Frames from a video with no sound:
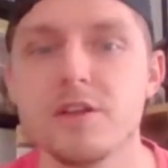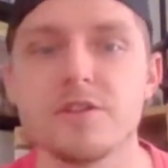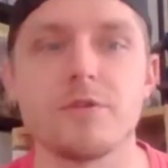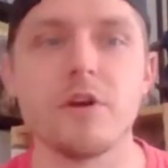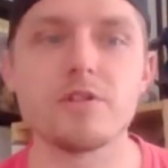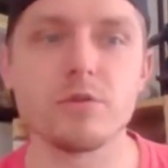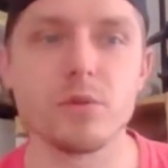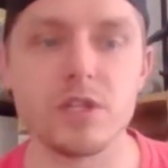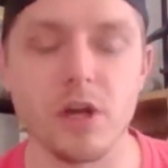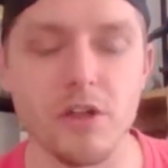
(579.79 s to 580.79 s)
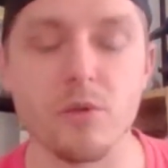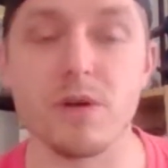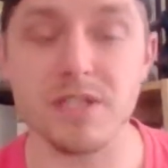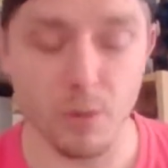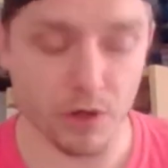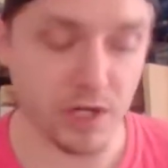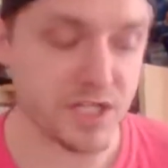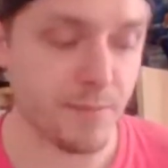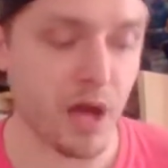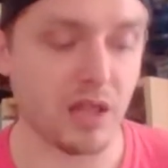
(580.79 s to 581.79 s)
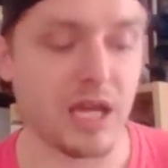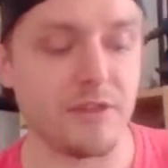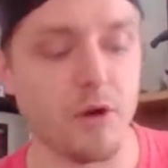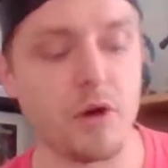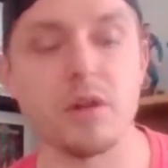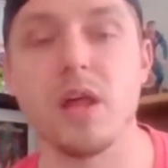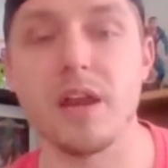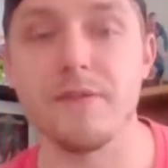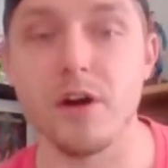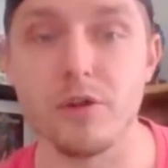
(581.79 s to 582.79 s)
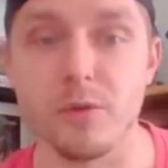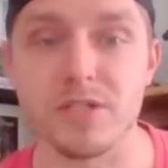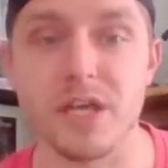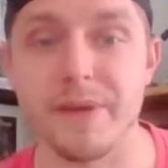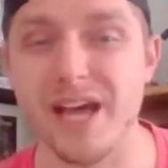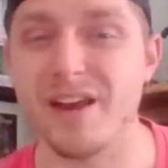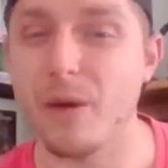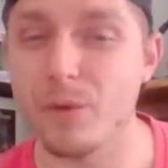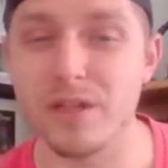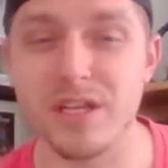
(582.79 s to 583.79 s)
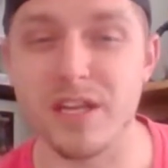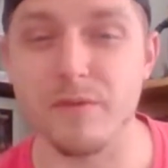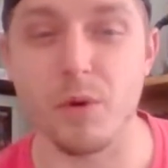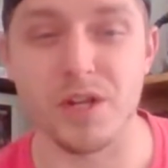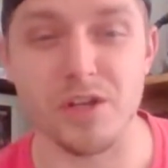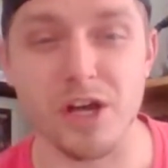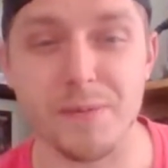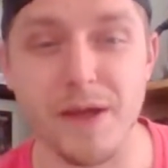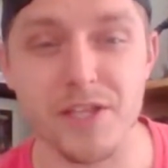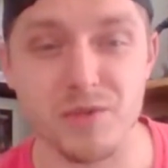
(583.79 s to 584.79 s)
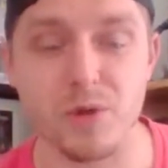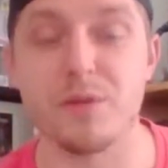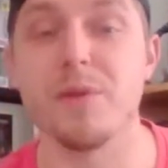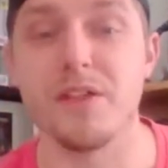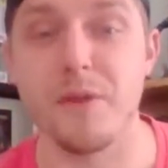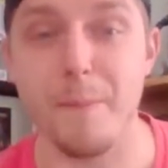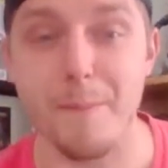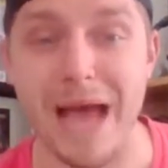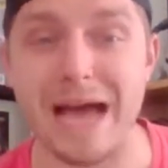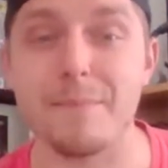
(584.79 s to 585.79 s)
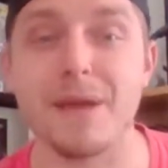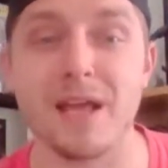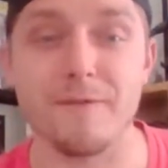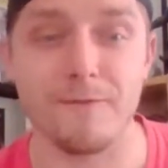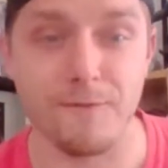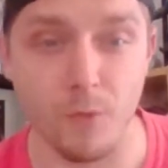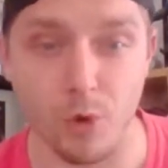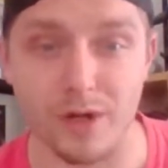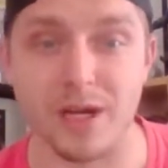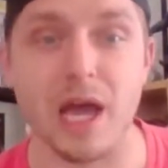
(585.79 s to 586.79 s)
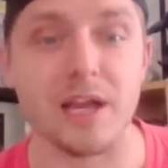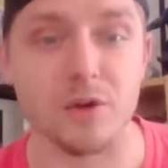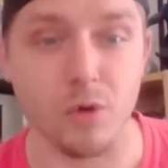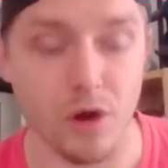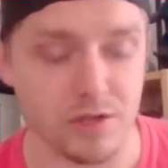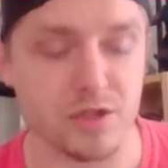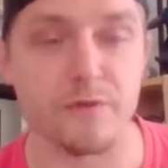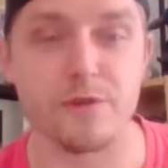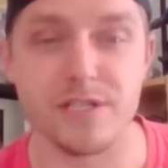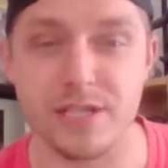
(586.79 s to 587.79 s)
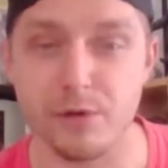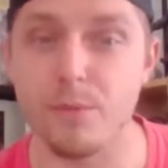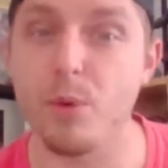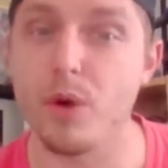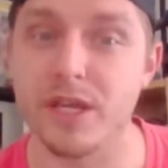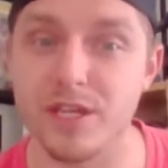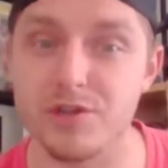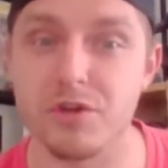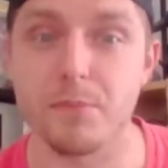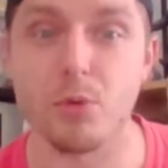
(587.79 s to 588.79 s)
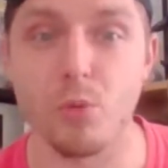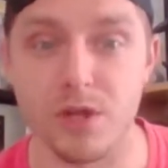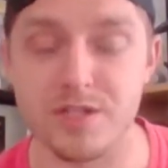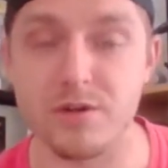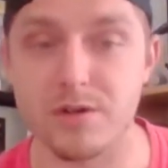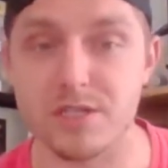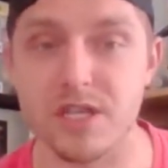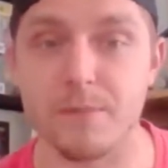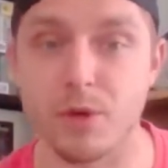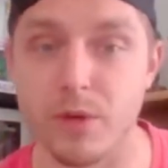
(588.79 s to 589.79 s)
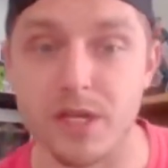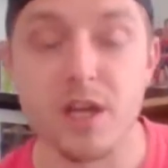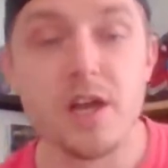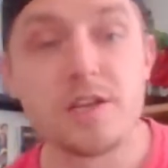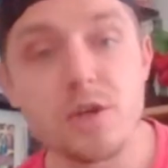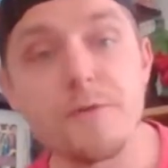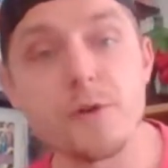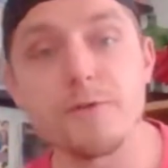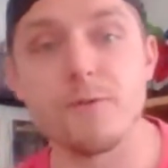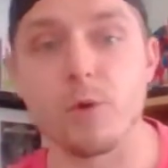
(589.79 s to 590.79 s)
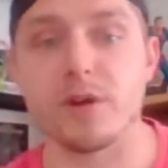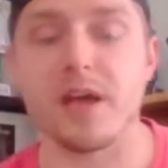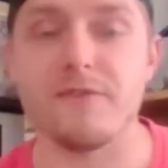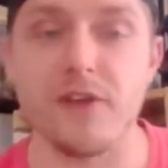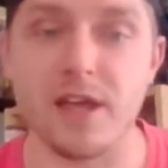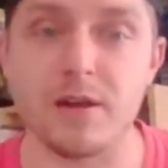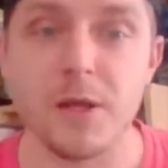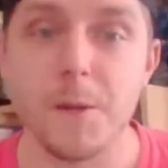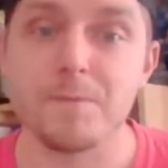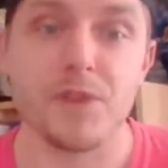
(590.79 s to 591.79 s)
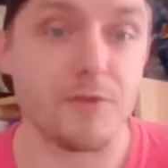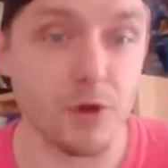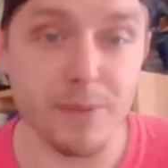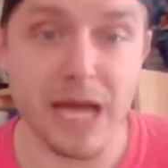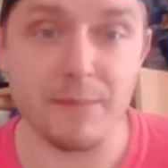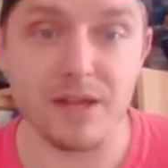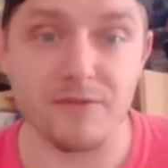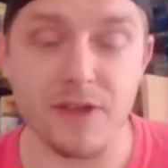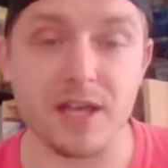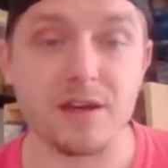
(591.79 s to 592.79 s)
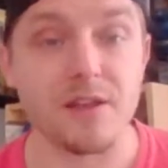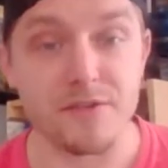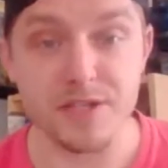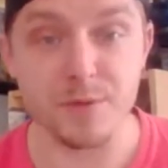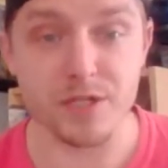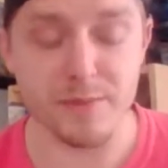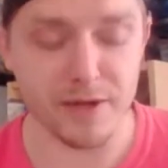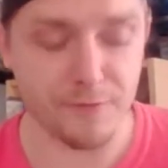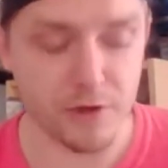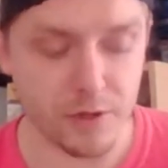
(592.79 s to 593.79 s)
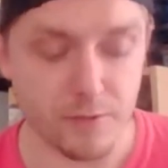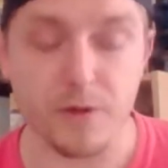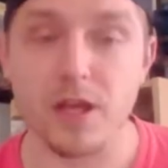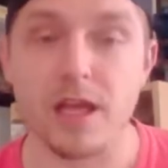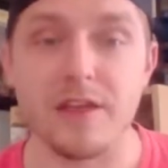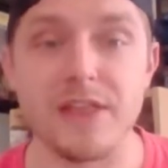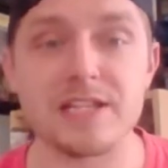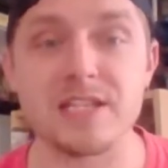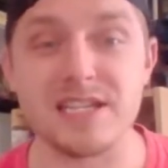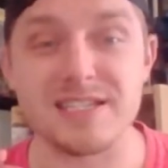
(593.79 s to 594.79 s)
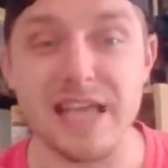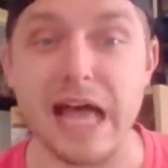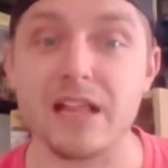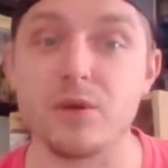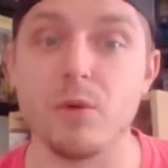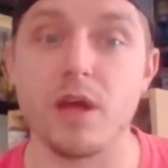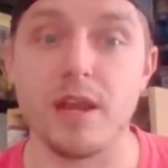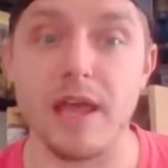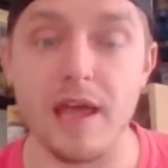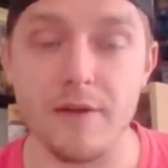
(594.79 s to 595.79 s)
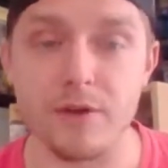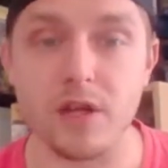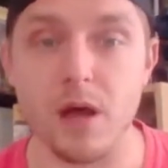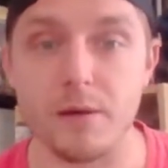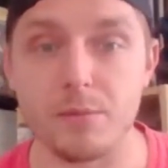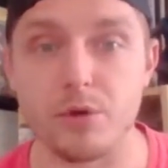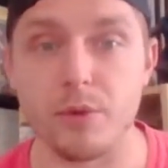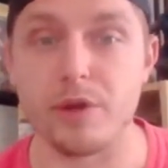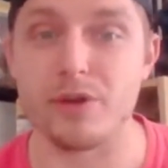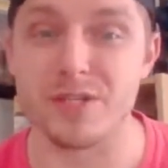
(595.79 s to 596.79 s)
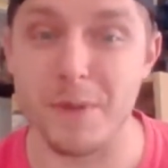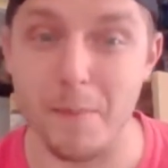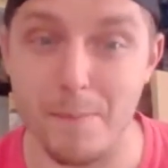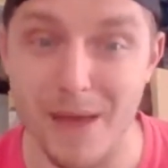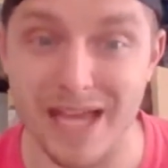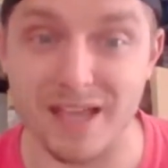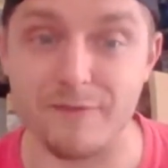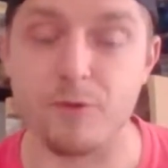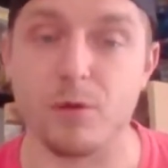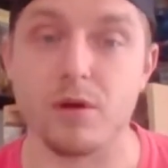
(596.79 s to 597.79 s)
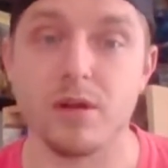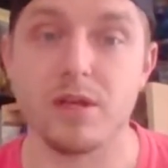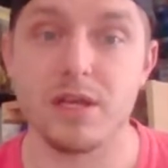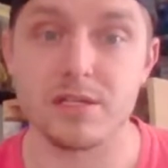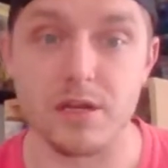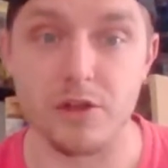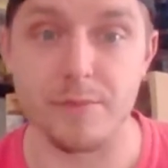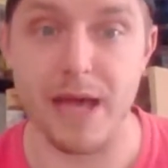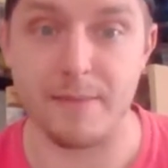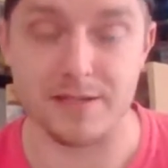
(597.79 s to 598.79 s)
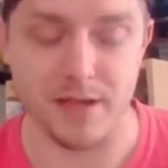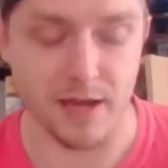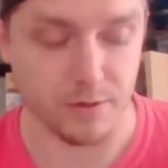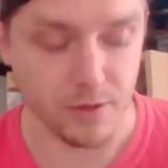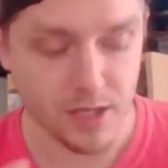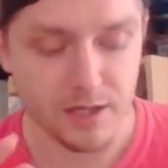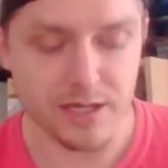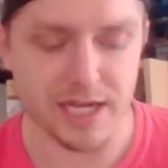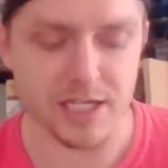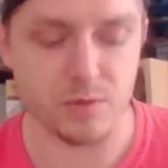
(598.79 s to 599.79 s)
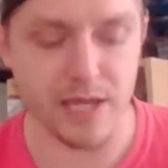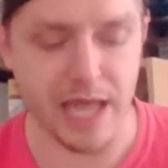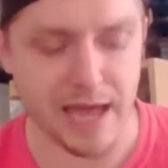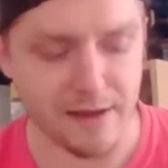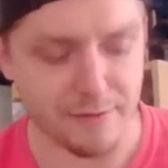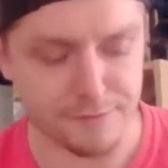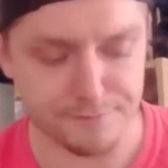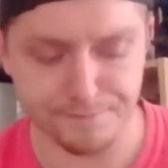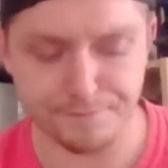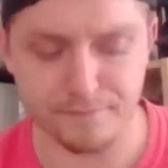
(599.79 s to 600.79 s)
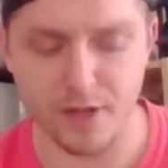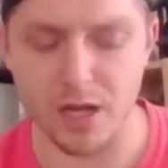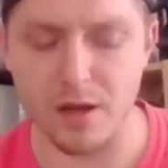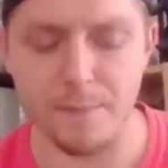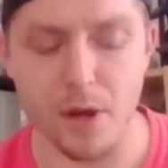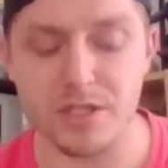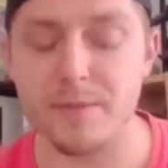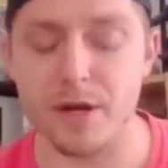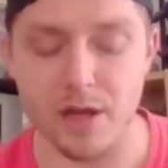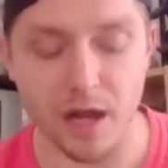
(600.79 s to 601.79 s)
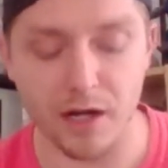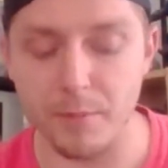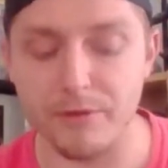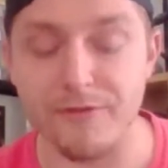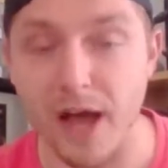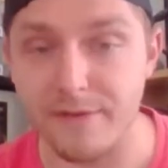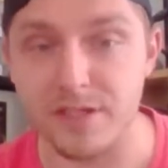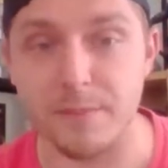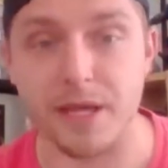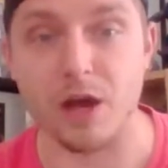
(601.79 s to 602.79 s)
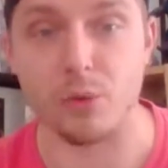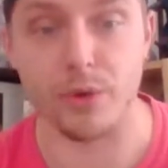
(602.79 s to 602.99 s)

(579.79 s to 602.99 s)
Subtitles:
So those are really all the ones I wanted to spotlight. There are a lot of other ones coming out. I really didn't even want to talk about this one, but the Batman Fortnite crossover 0. Issue number 1 starts this coming week. So if you're a Fortnite fan, if you're a Batman fan, this book's made for you. And that's exactly what every comic book reader has been begging for, is another Batman title. Next we have, Post-Americana number 5 is coming out.